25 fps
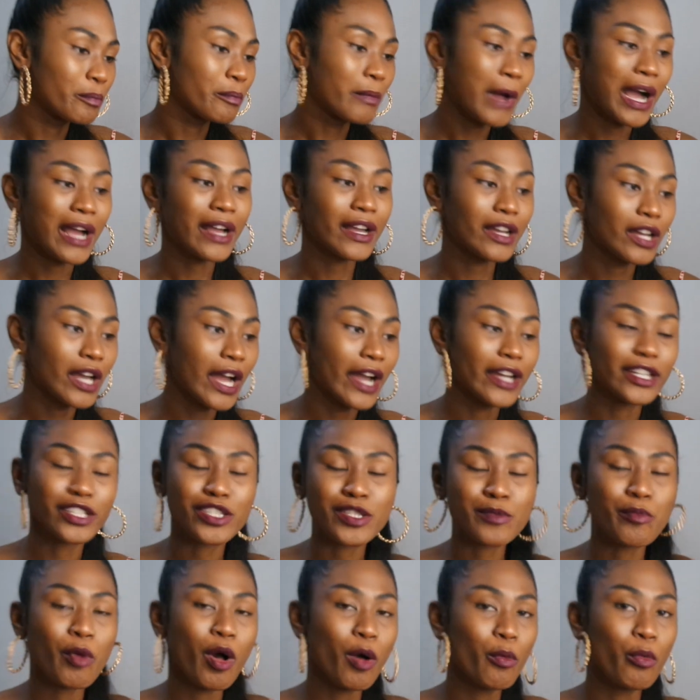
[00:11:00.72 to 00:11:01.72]
Mac guy, the
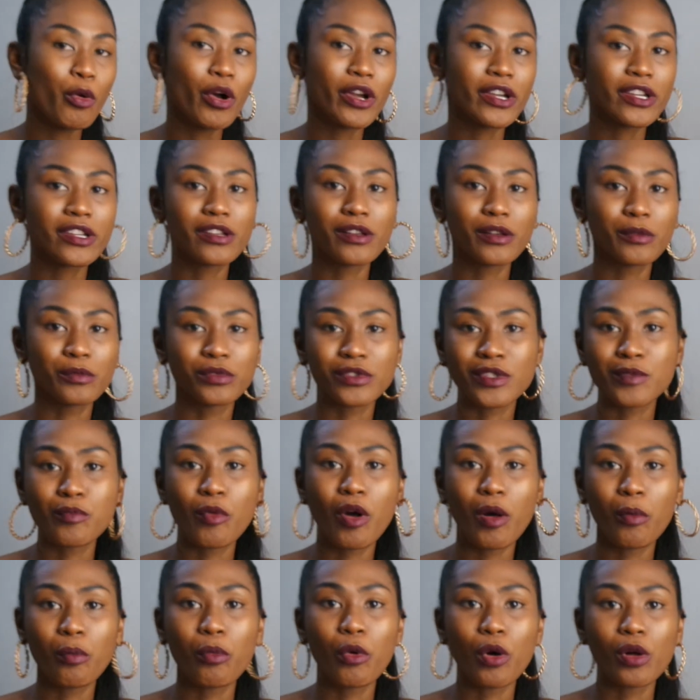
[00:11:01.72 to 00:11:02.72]
small
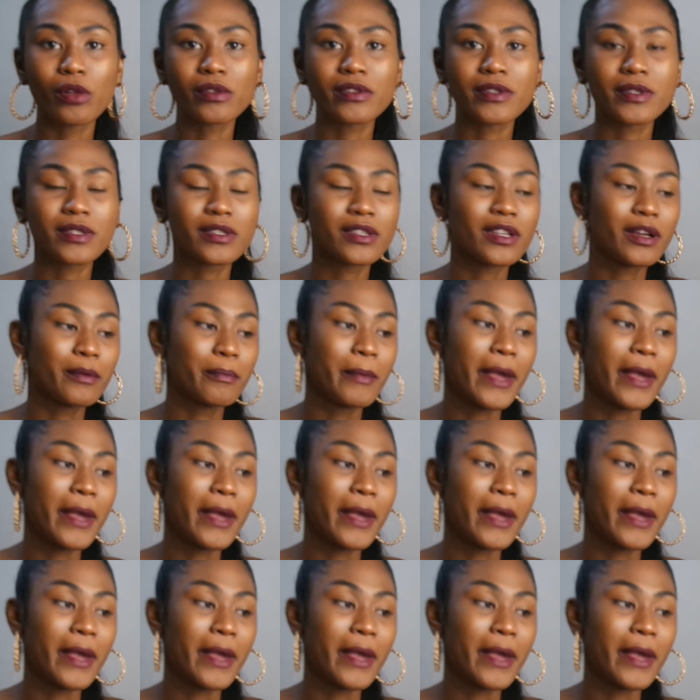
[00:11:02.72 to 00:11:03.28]
balls